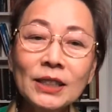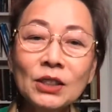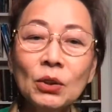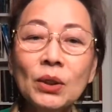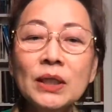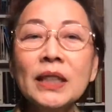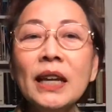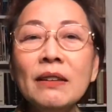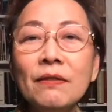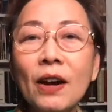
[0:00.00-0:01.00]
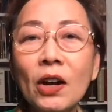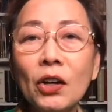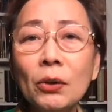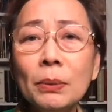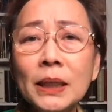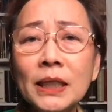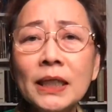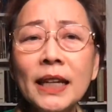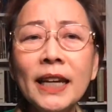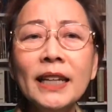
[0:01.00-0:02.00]
So it's
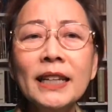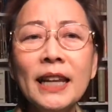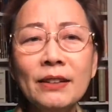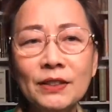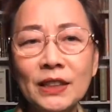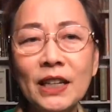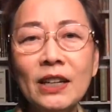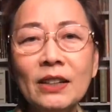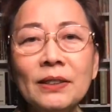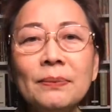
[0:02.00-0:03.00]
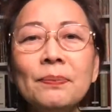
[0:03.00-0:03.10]
environment and lifestyle.